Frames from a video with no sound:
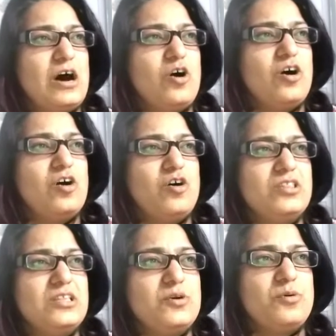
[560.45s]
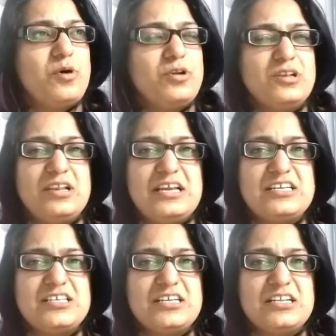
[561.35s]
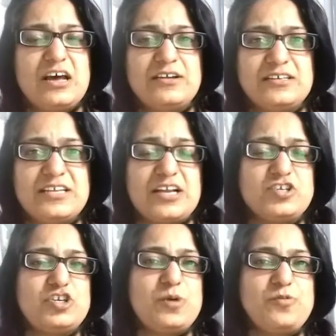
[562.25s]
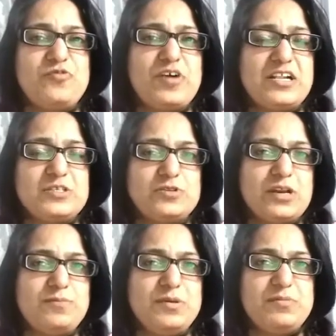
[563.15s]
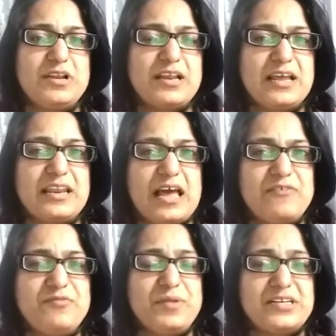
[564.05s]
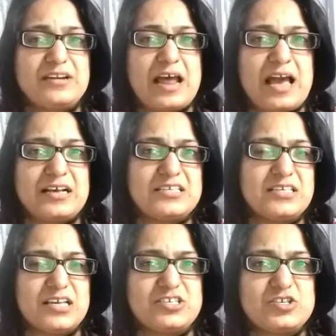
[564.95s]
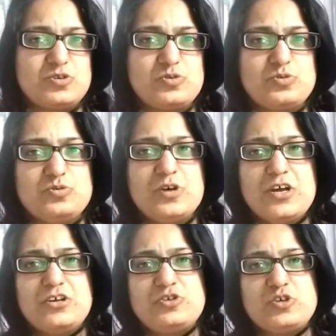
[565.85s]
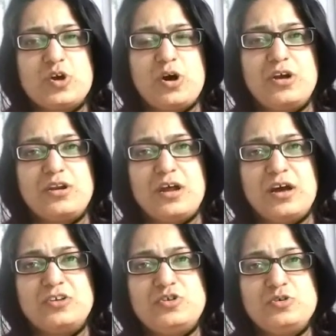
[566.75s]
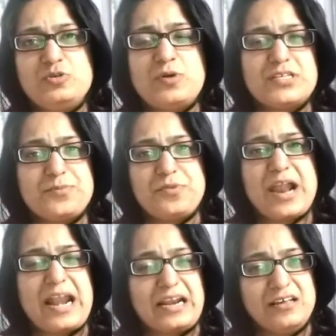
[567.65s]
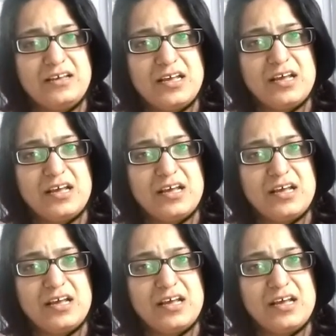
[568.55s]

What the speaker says: LinkedIn, attached to your profile, so that people can have better access to you as a brand,